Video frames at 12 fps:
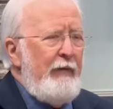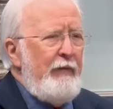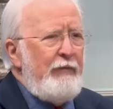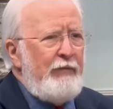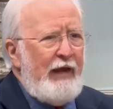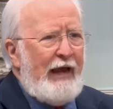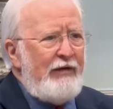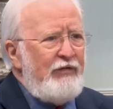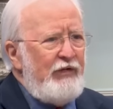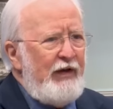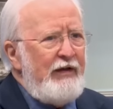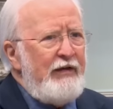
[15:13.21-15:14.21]
that
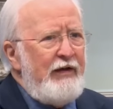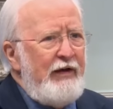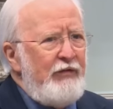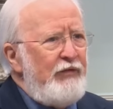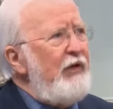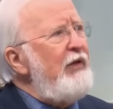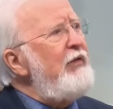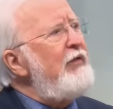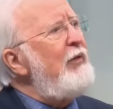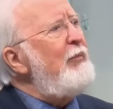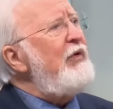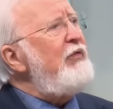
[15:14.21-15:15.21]
Satan is in
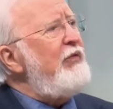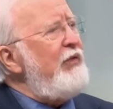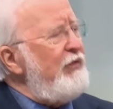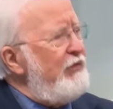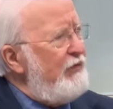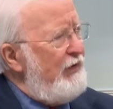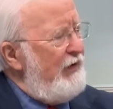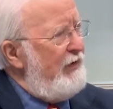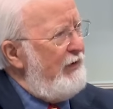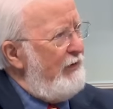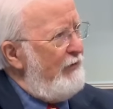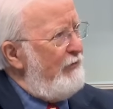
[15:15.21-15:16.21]
the business
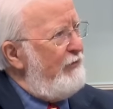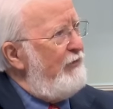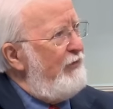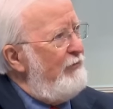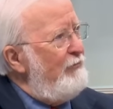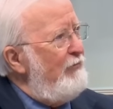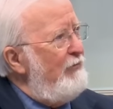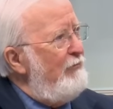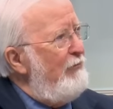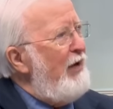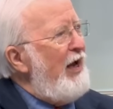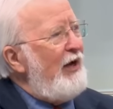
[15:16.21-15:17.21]
of
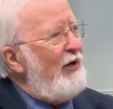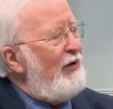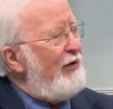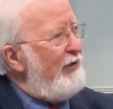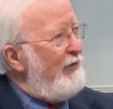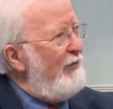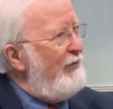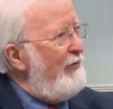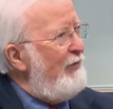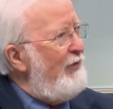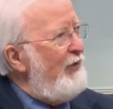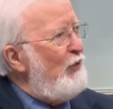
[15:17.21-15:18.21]
mangling
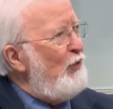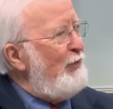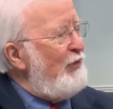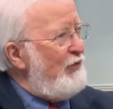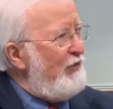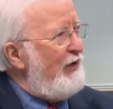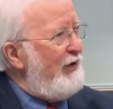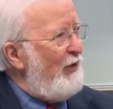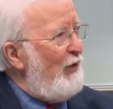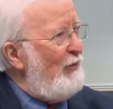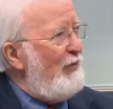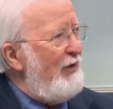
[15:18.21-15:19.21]
the human
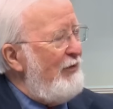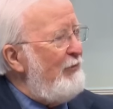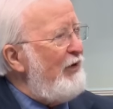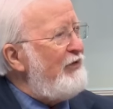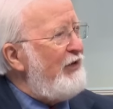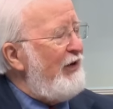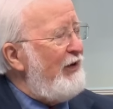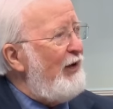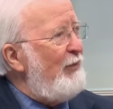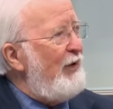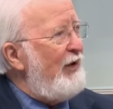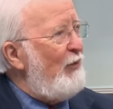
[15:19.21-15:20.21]
genome, mixing it
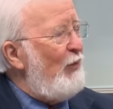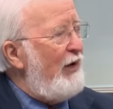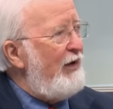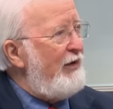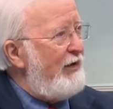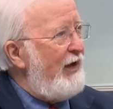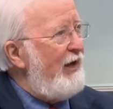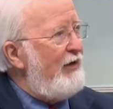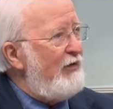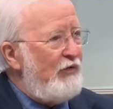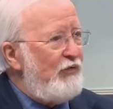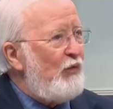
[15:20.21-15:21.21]
up any way he
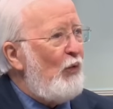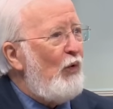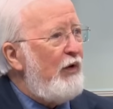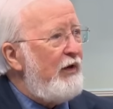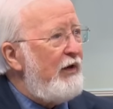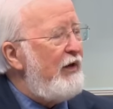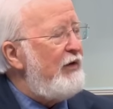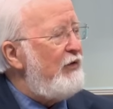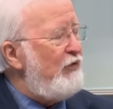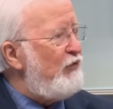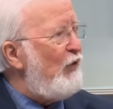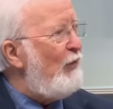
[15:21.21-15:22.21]
can, destroying it,
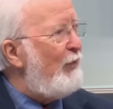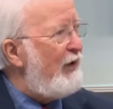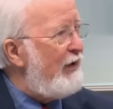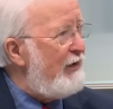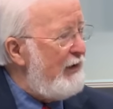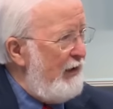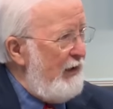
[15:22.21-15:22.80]
disturbing it,